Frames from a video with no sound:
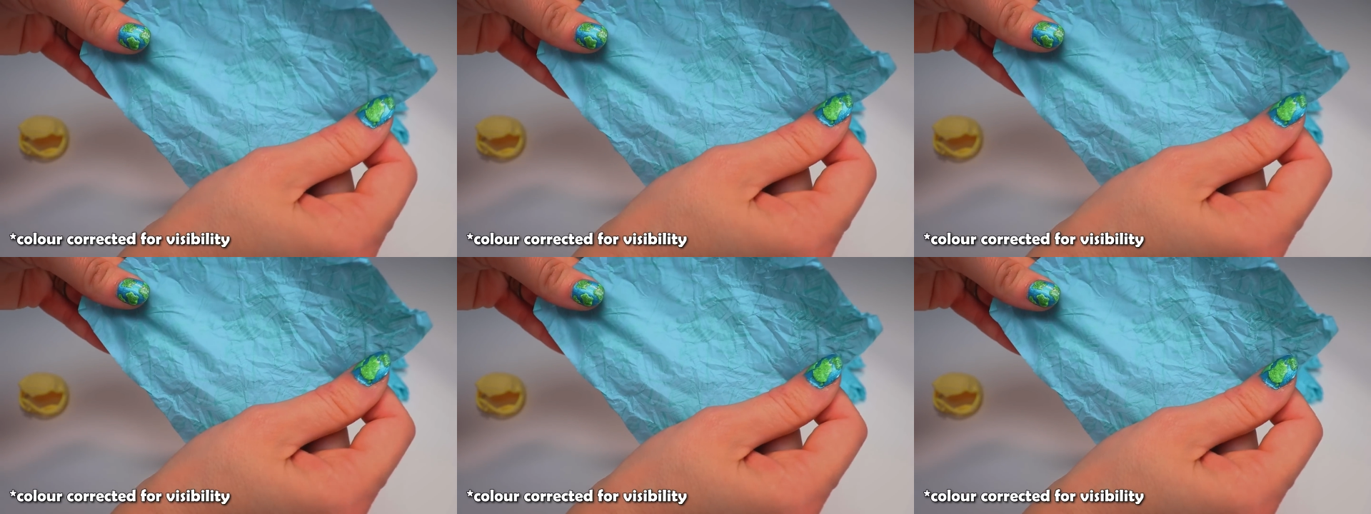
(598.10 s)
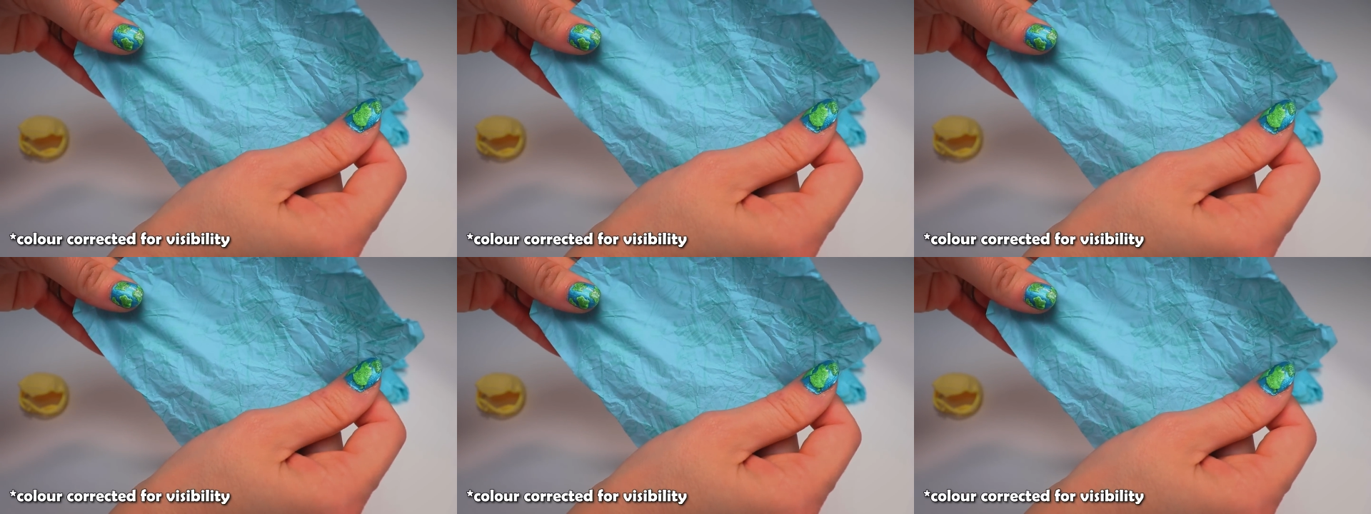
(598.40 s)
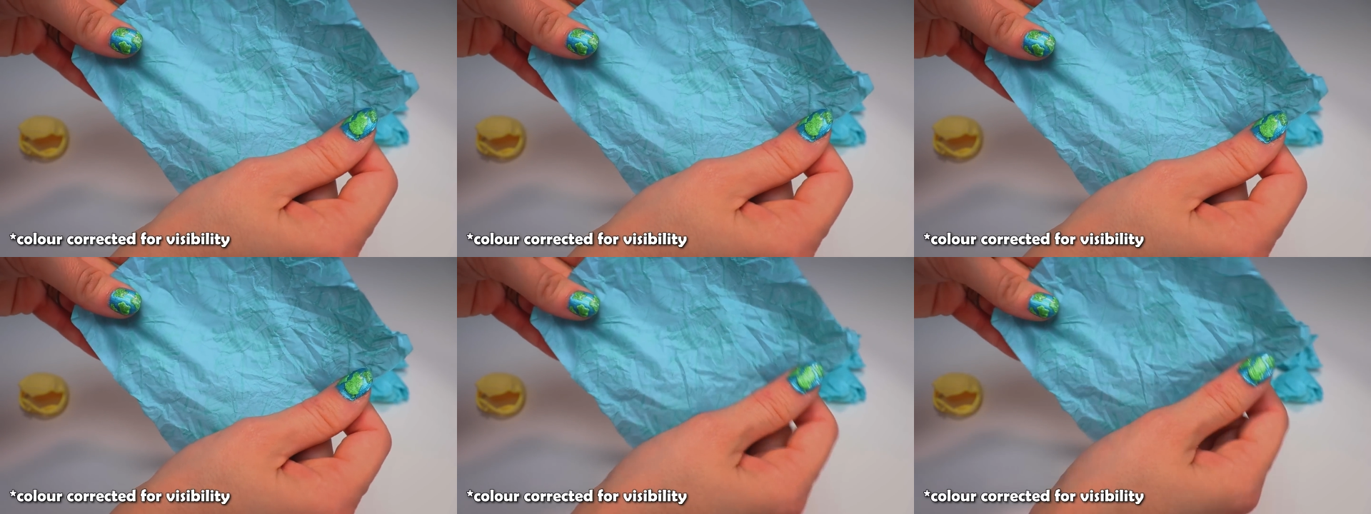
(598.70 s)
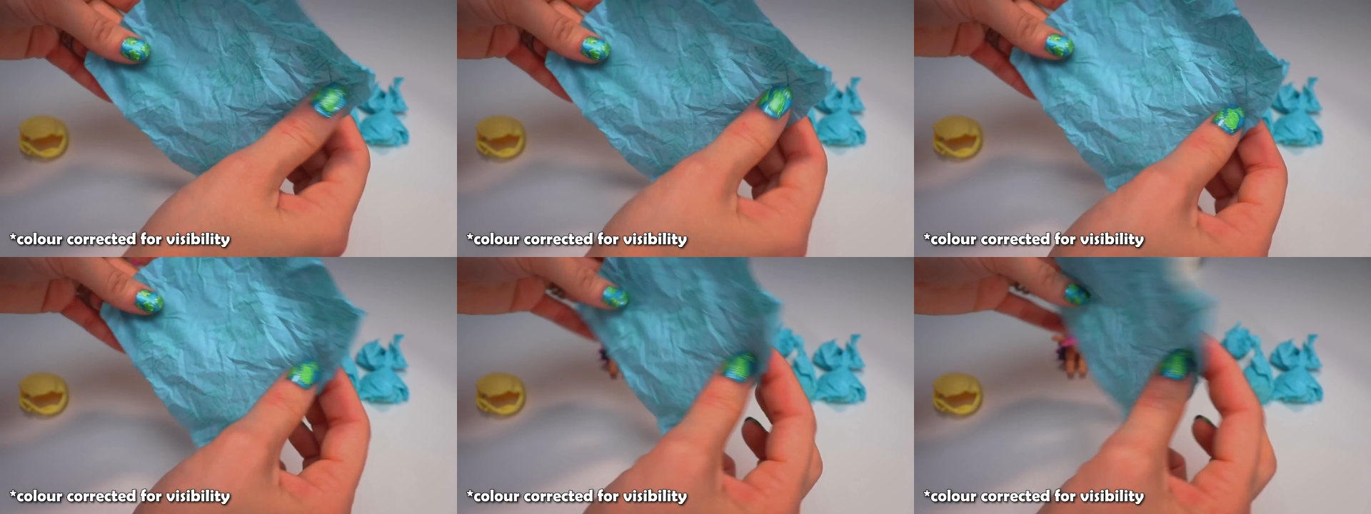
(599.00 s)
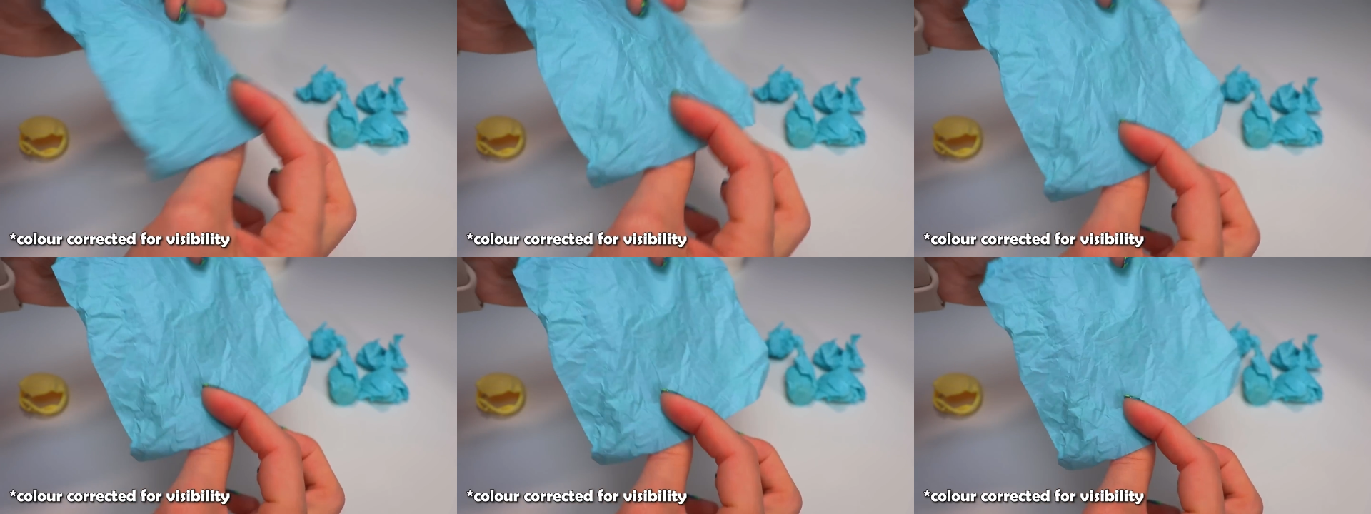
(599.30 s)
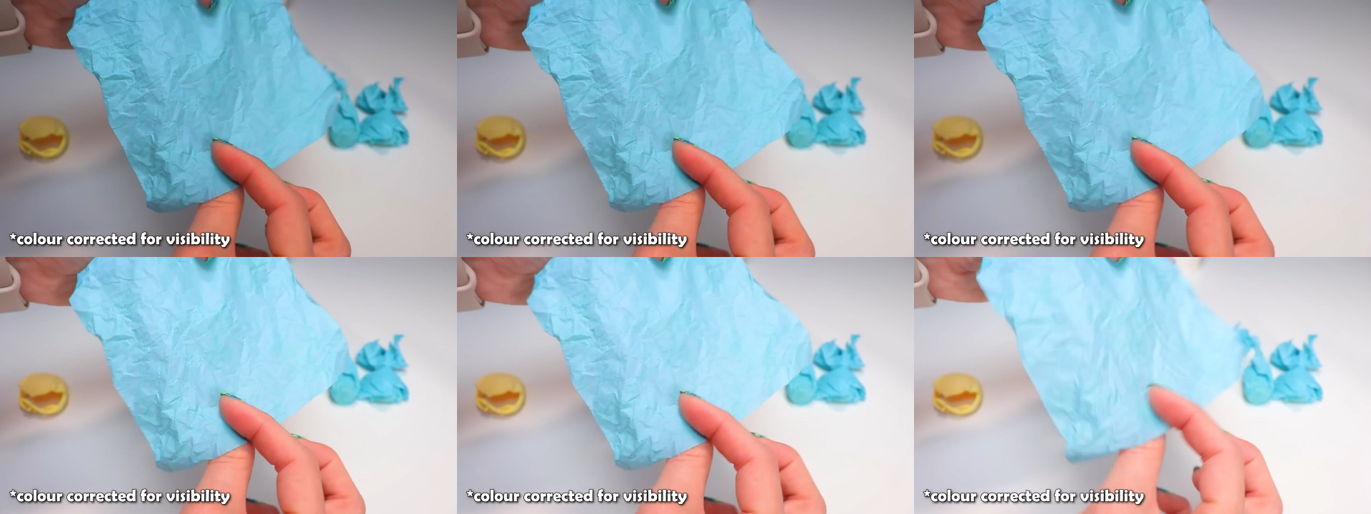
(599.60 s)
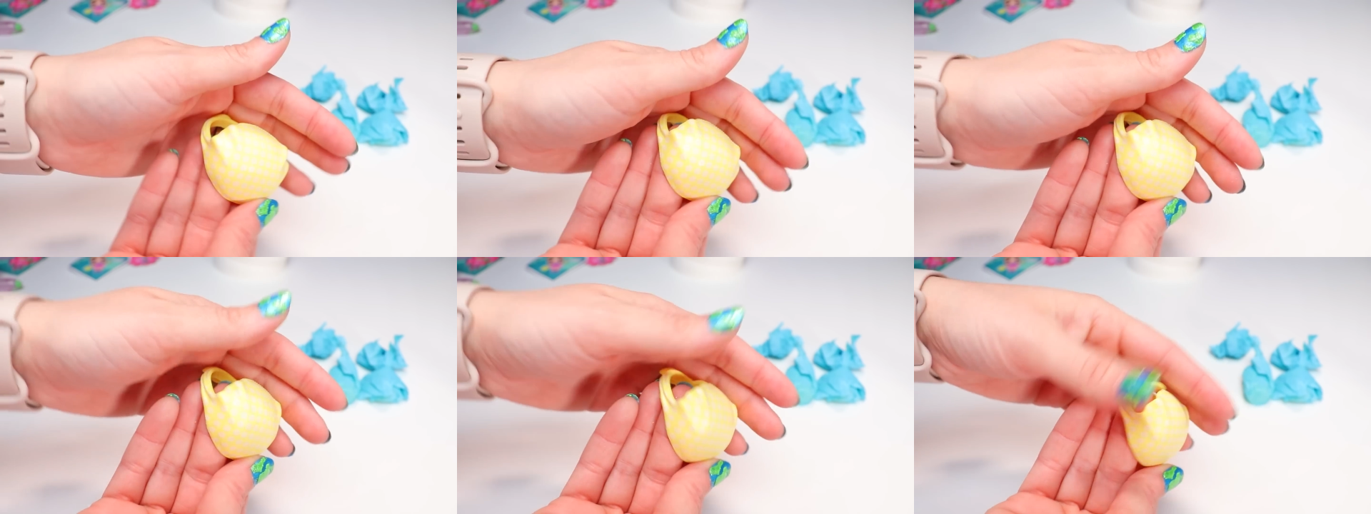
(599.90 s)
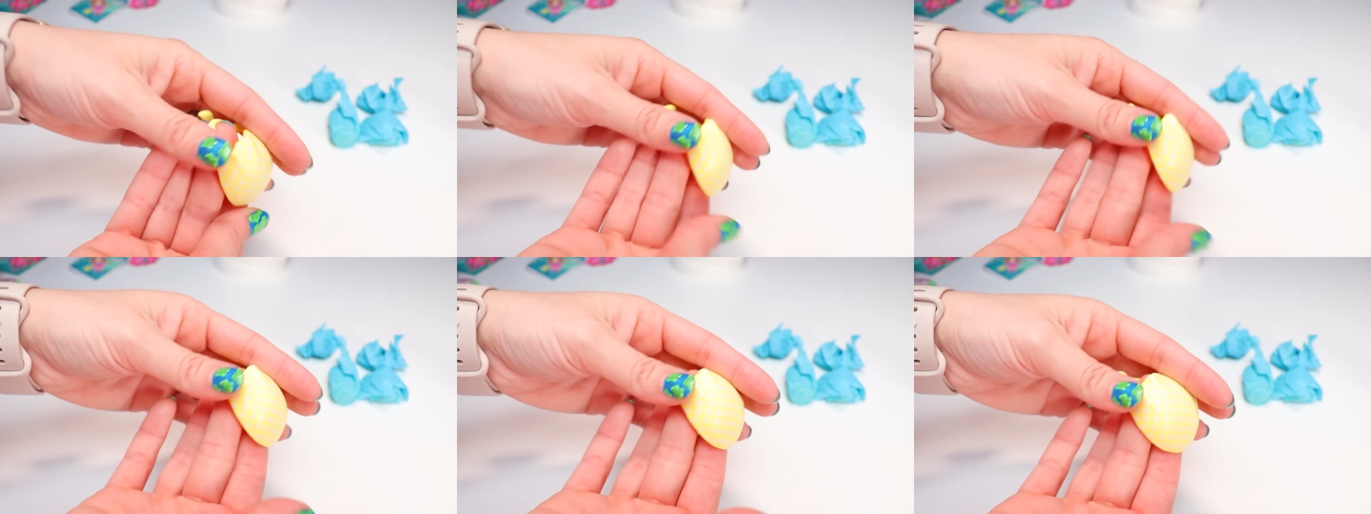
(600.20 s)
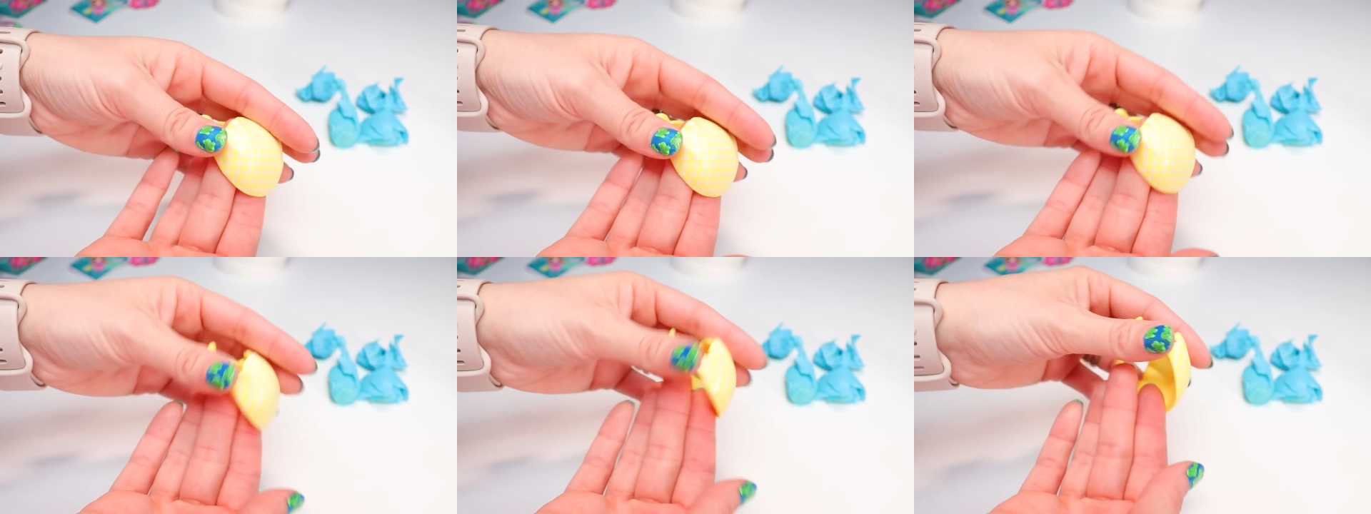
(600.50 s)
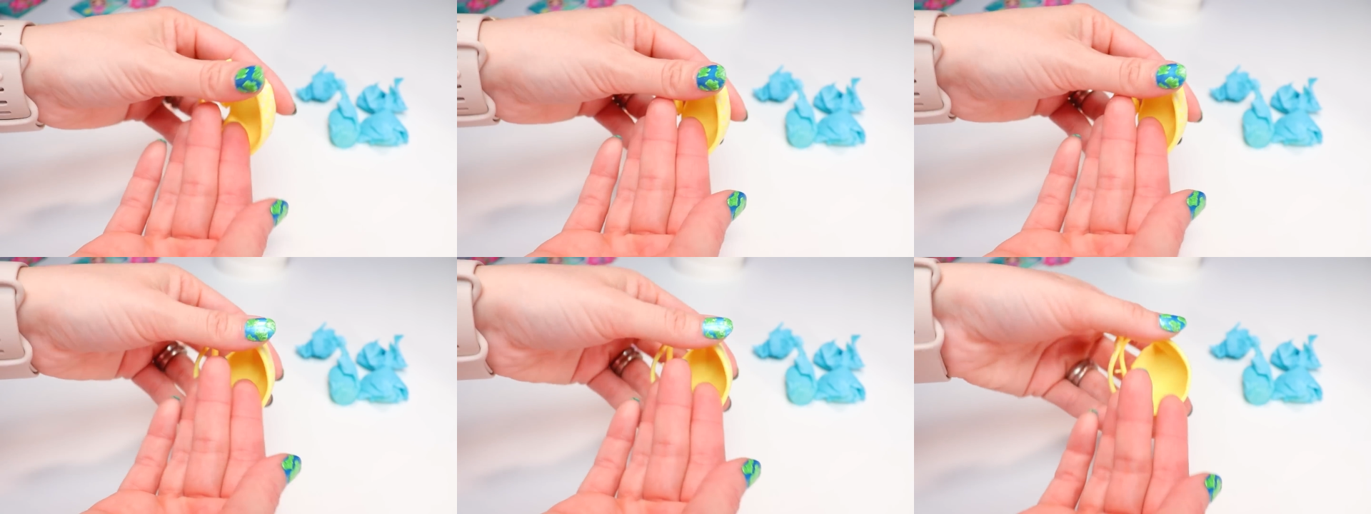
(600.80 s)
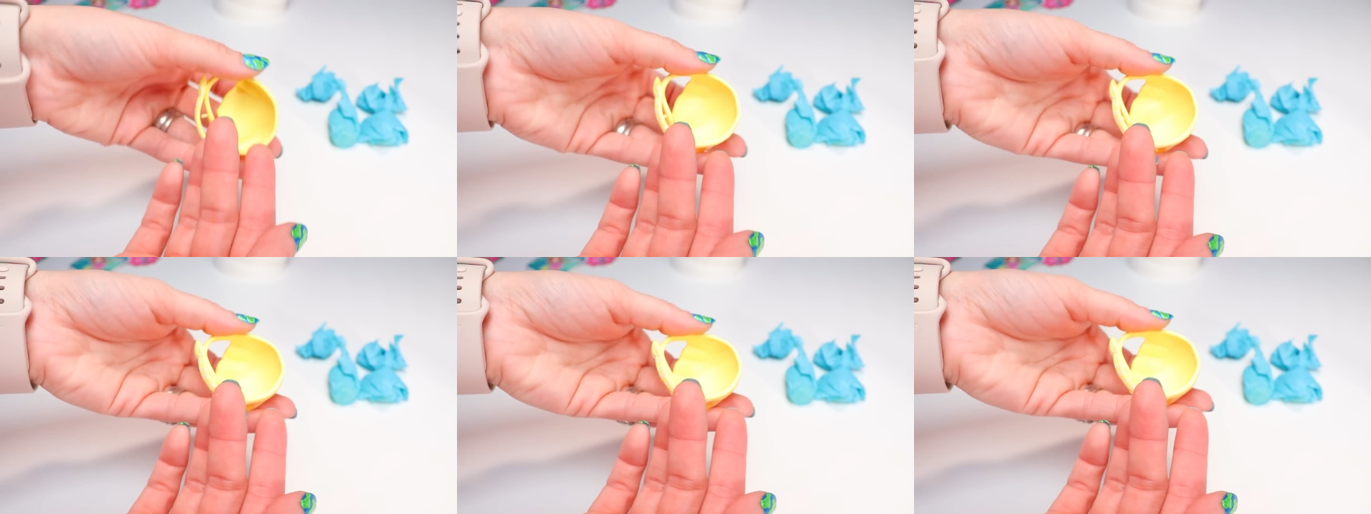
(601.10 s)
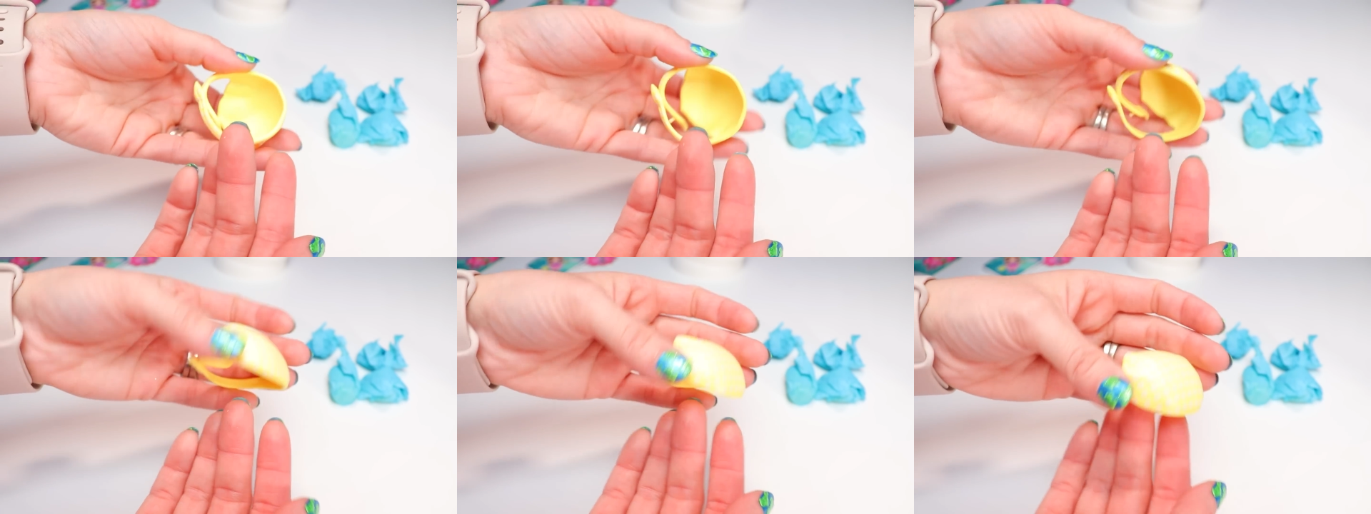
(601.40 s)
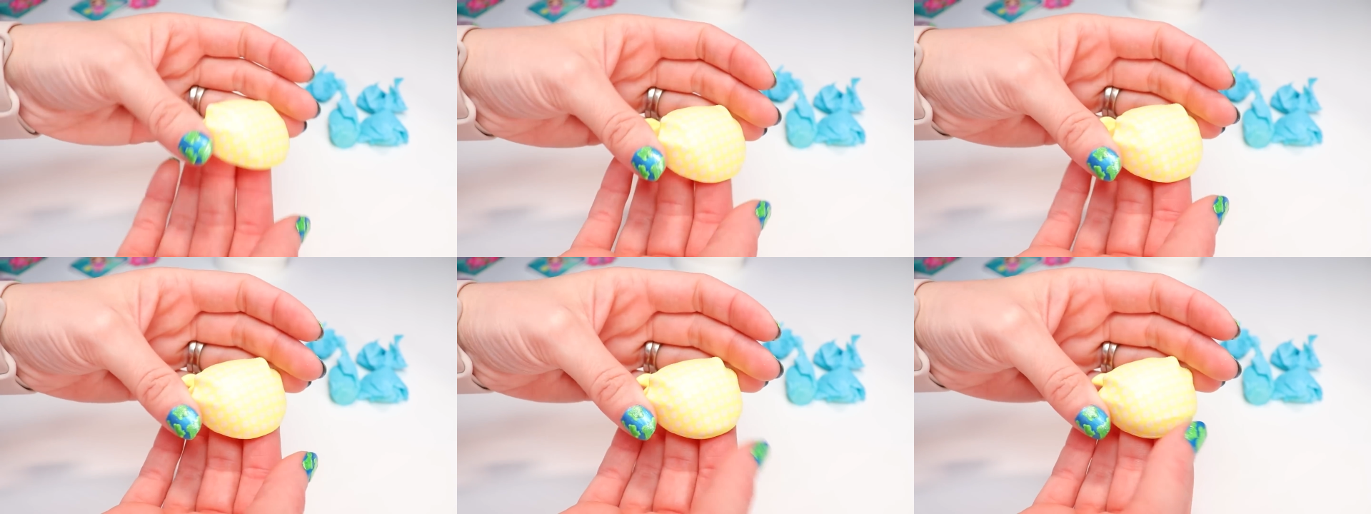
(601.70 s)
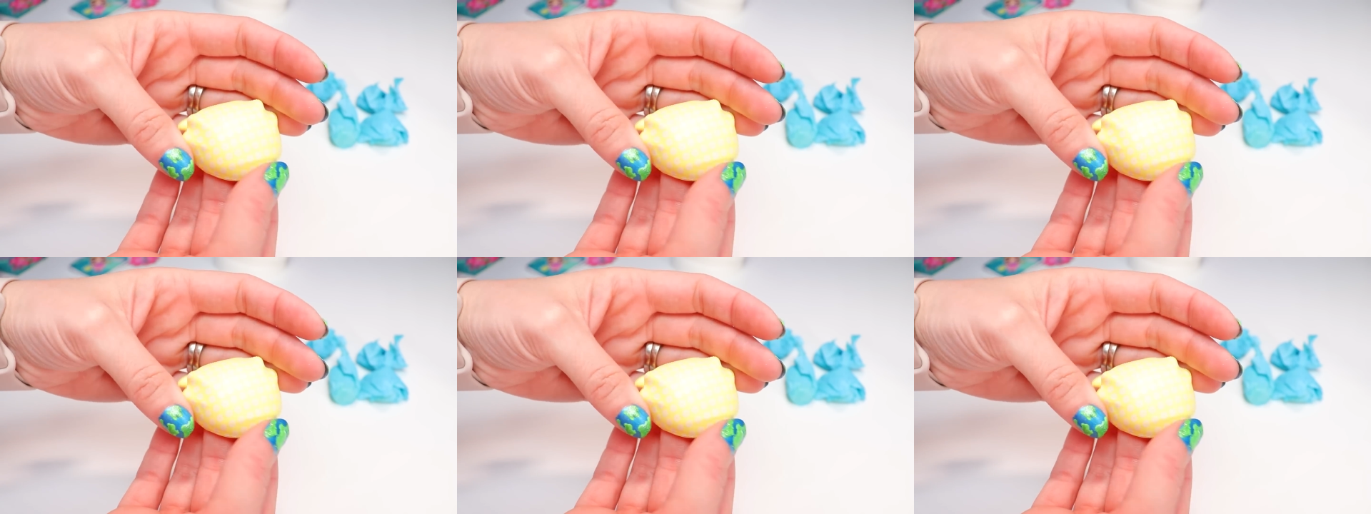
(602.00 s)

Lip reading: [unreadable: no face in view]